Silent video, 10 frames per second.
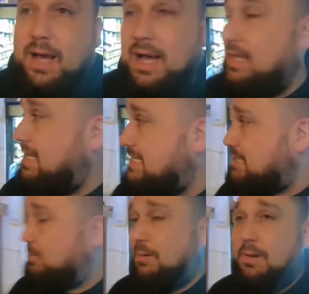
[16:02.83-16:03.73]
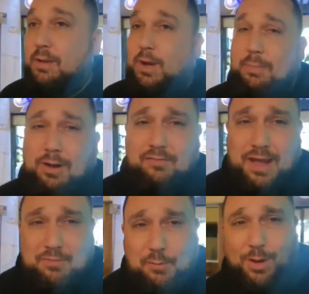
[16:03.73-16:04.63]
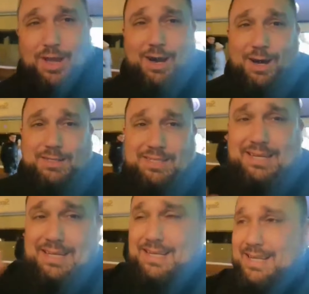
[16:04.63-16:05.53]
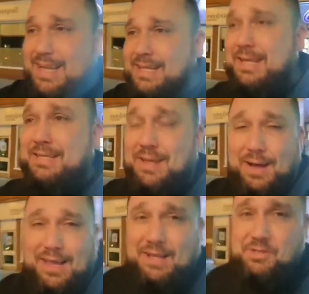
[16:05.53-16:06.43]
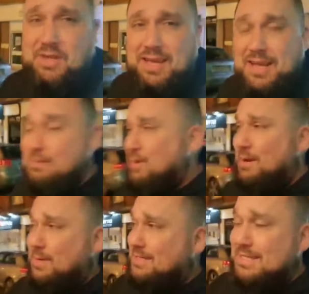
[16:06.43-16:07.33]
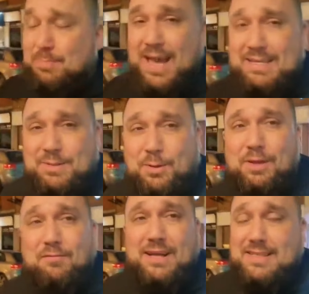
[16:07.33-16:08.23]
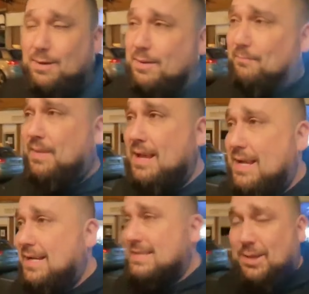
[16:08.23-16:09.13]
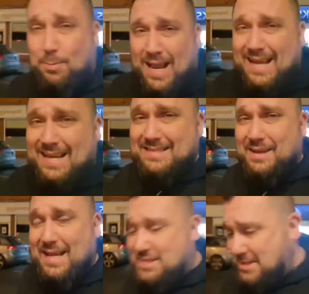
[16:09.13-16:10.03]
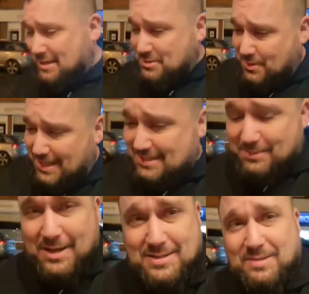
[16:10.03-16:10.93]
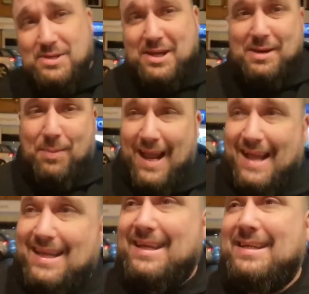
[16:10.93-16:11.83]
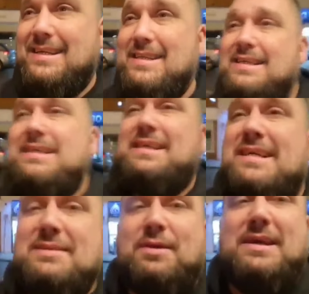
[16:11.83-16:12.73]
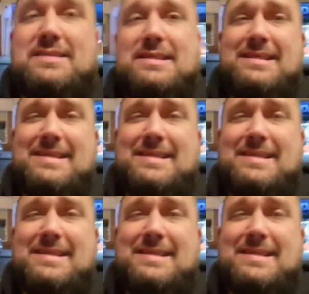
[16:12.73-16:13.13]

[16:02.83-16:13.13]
But this is probably one of my favourite White Harts in the entire country. Purely because of this bear story. In fact, hold on. There's a little plaque outside that actually tells you what it is as well. So I'm going to show you the plaque. So here it is.